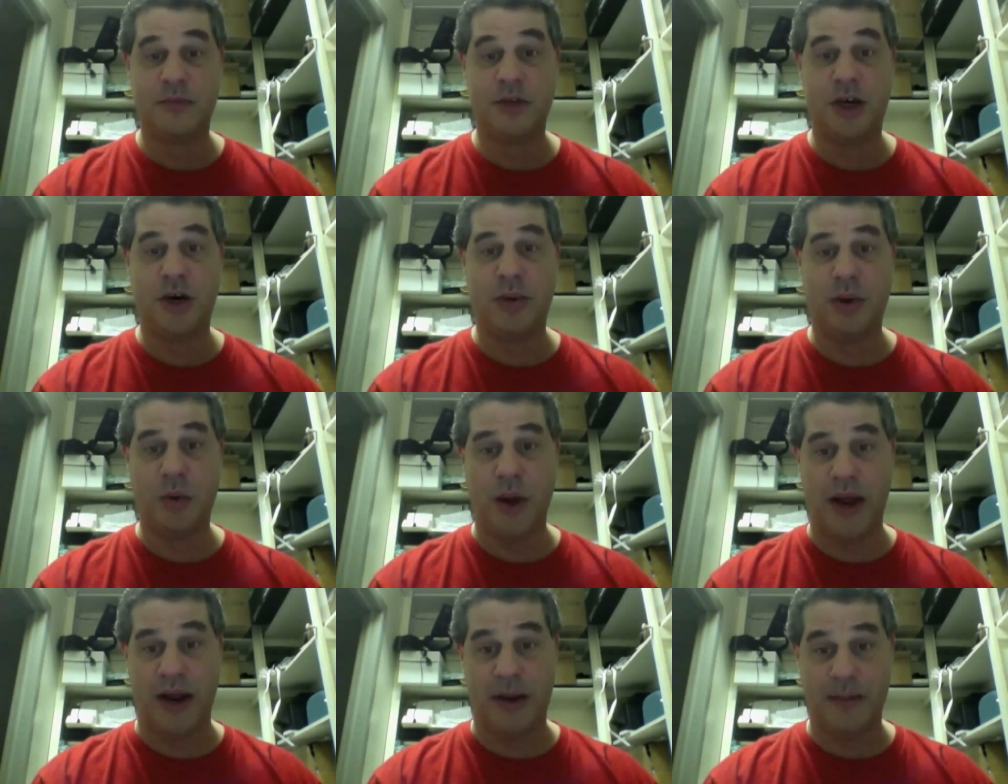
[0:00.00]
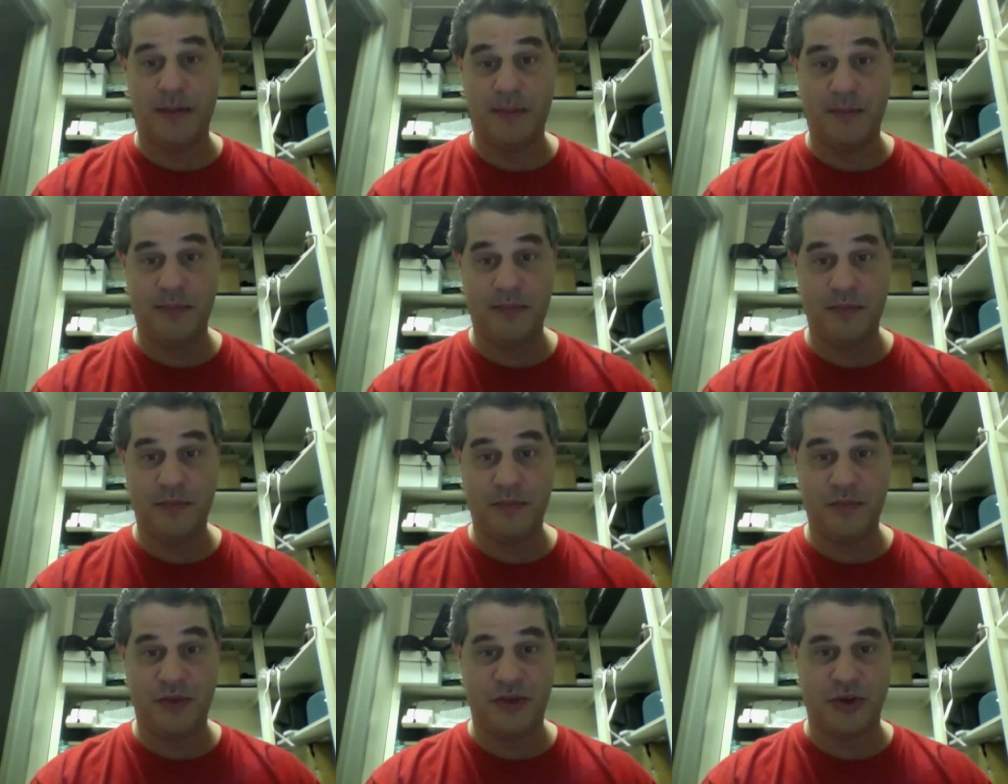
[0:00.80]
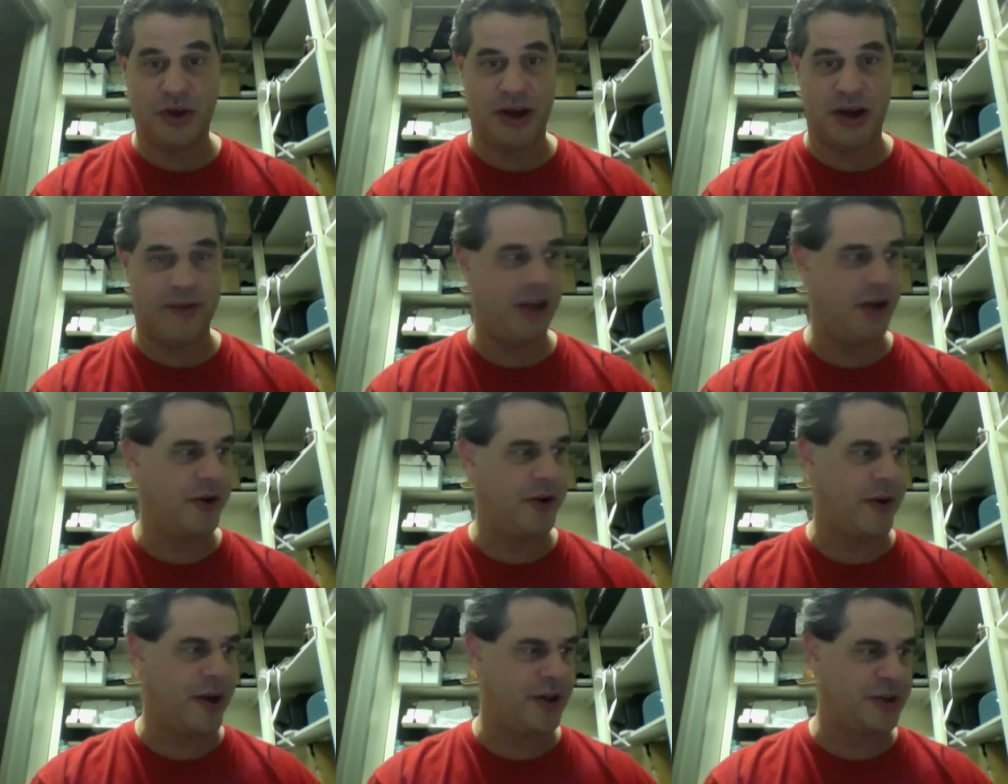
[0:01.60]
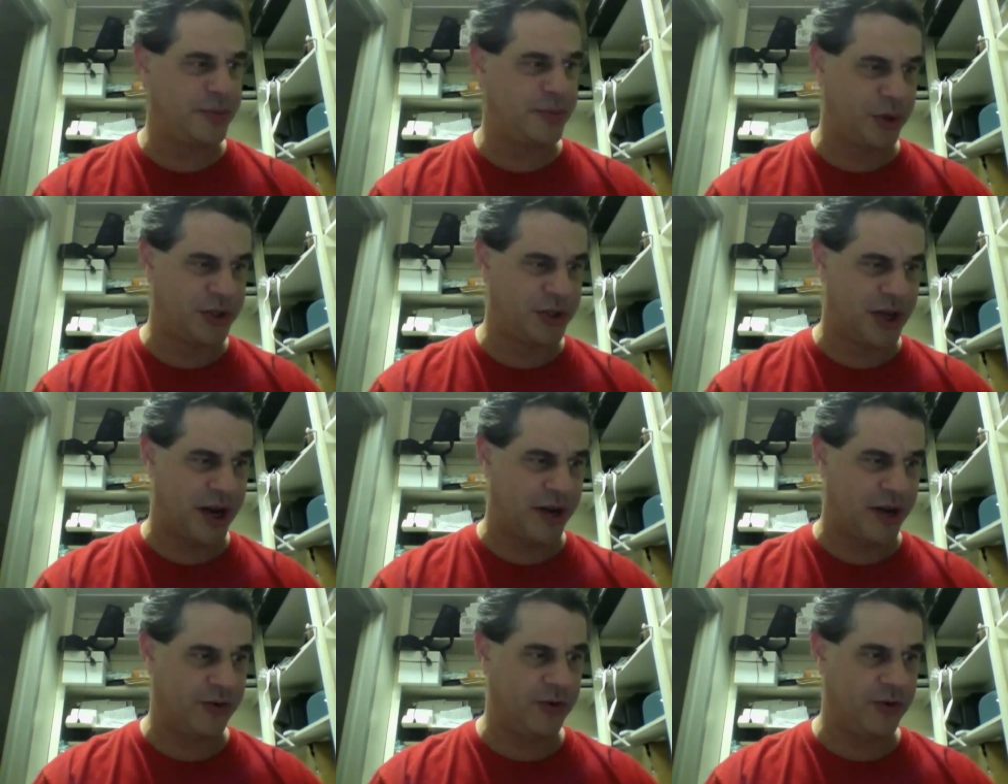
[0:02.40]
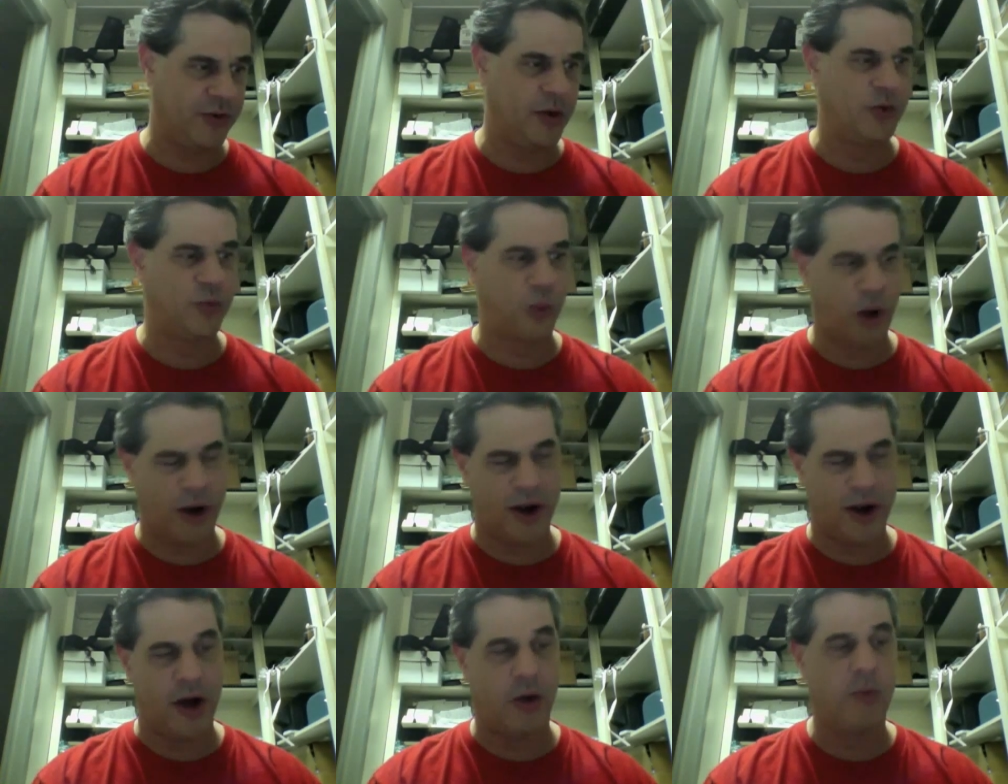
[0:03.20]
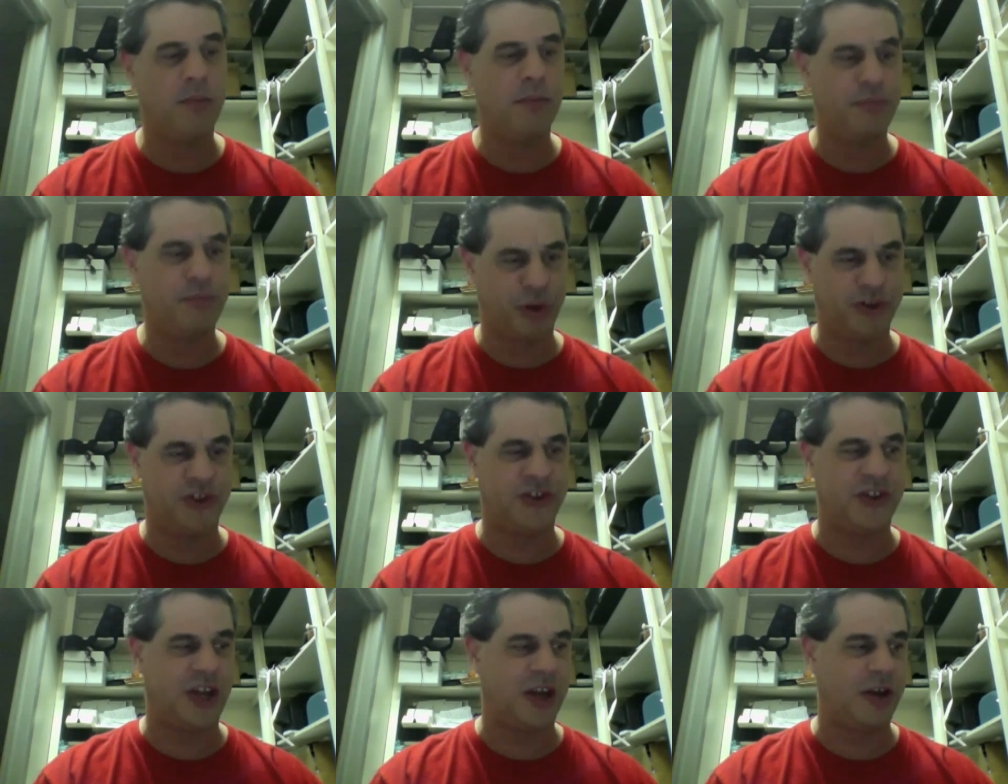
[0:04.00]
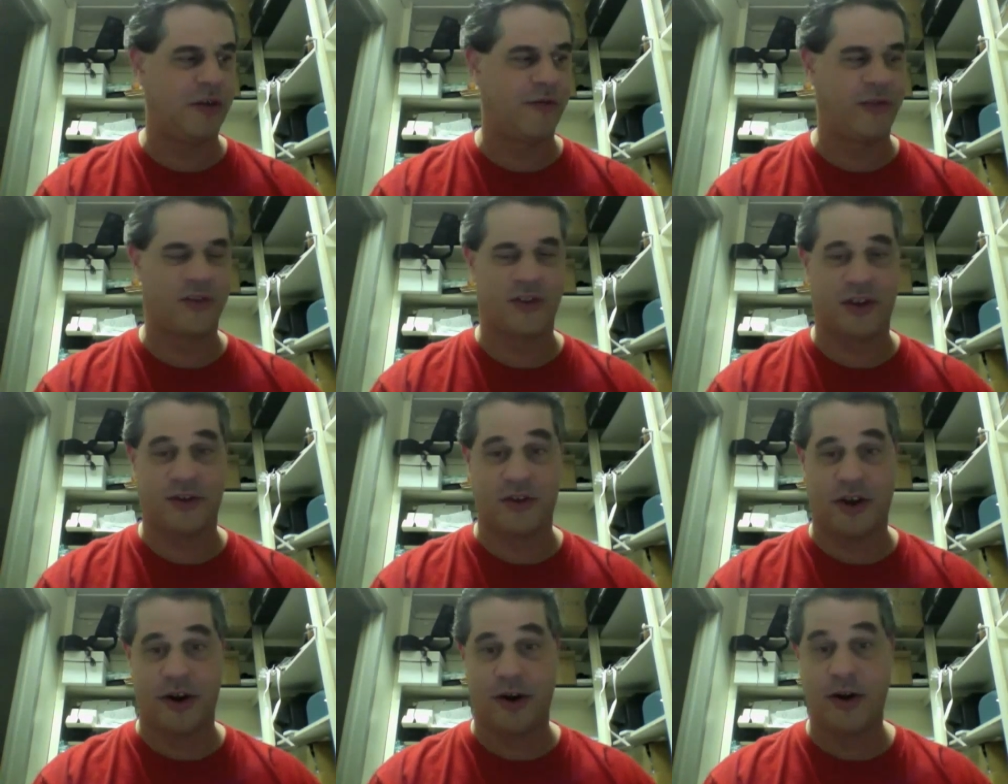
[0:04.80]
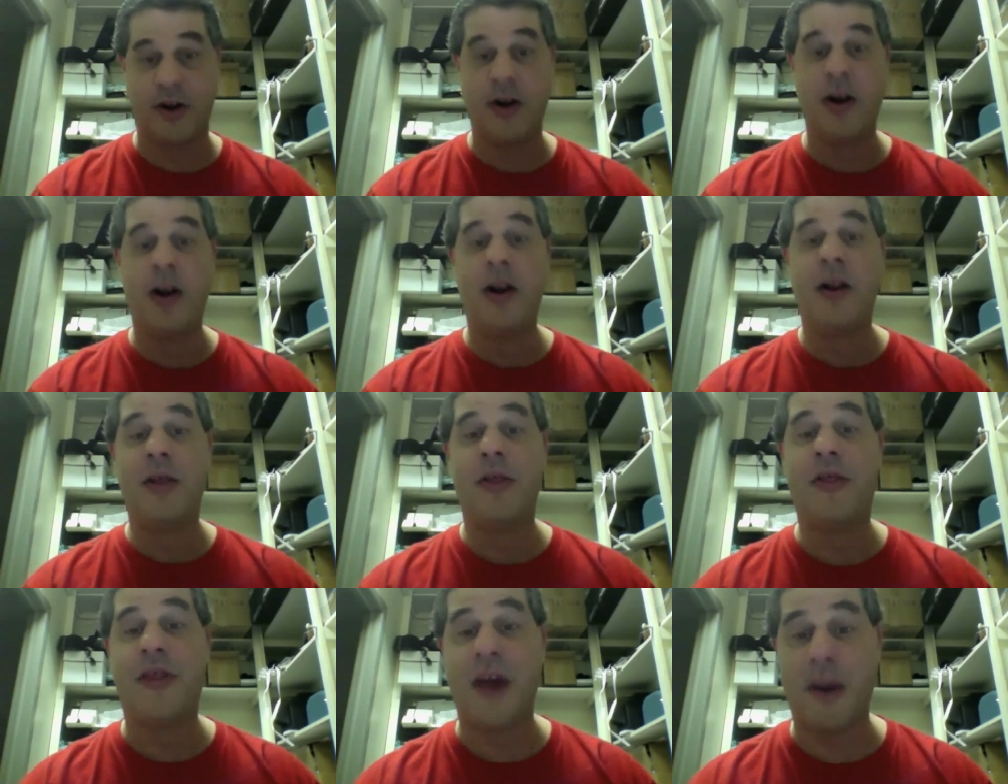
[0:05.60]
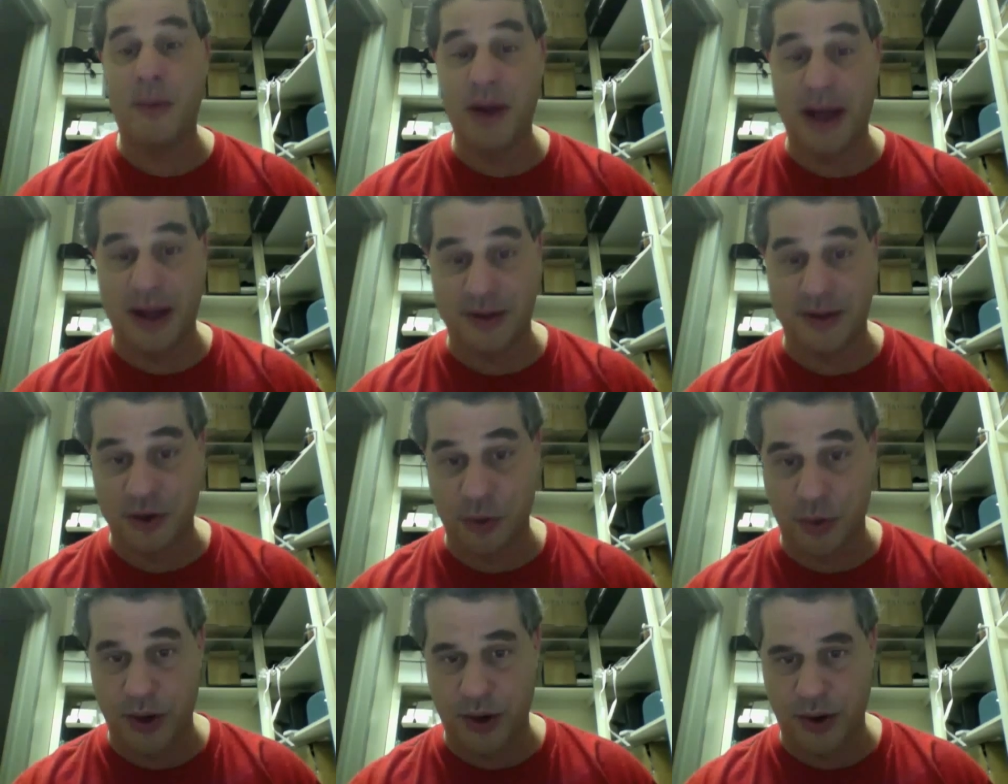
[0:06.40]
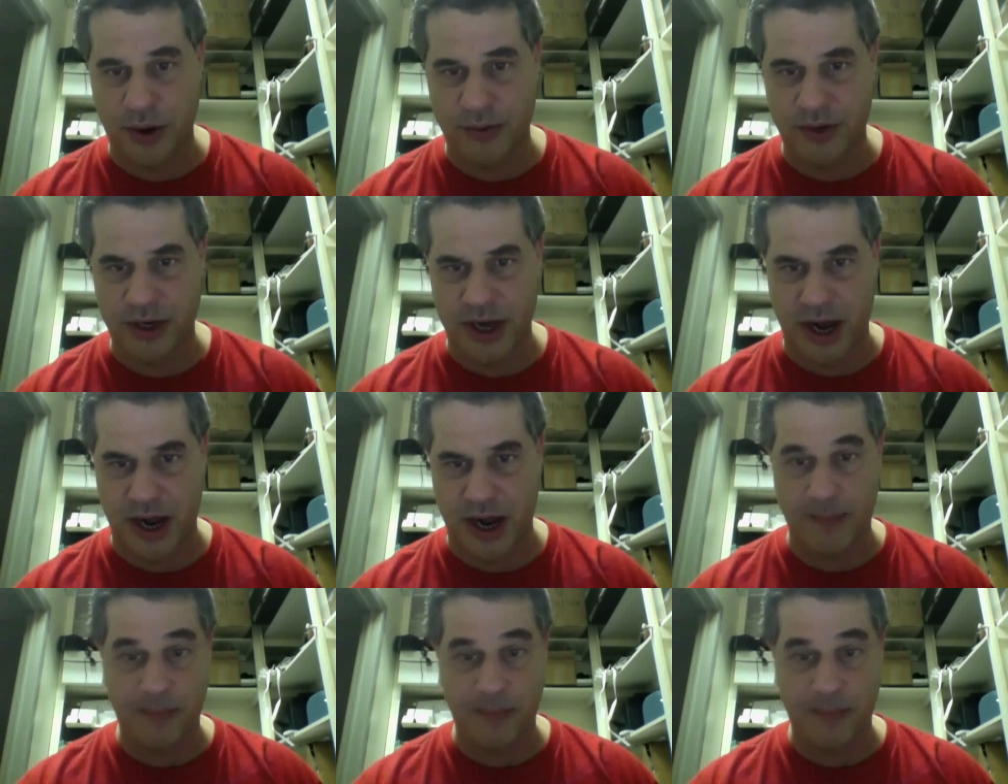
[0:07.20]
Oh, but wait. We still have the Underground Sports Connection, who goes 1 0. Boise State good for 600. Then we get to the winner of the day.